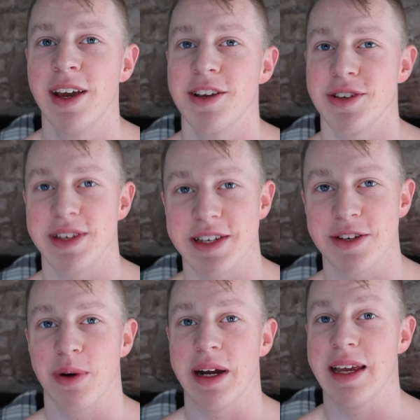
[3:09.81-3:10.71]
So this
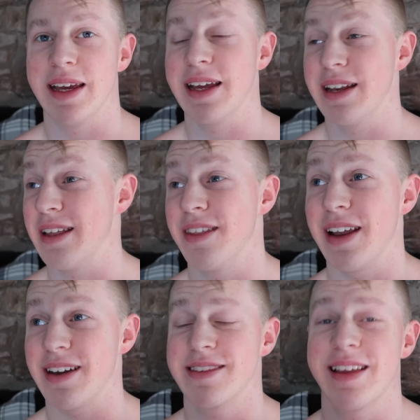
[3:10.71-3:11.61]
is why in the
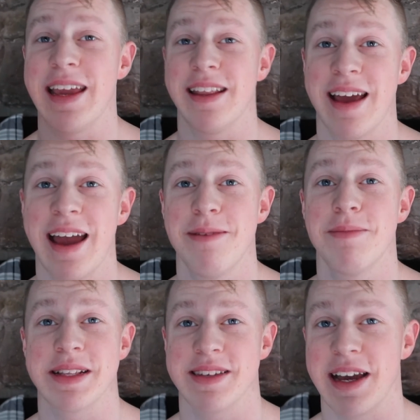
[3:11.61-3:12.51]
last 8-10
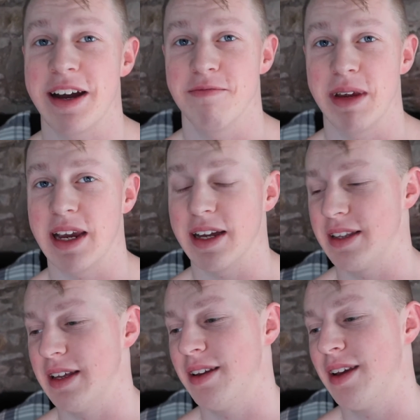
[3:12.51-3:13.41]
months I haven't been
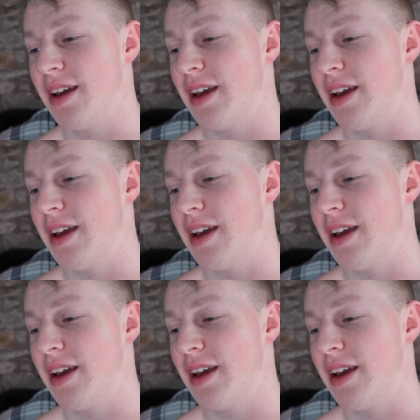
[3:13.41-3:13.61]
cutting,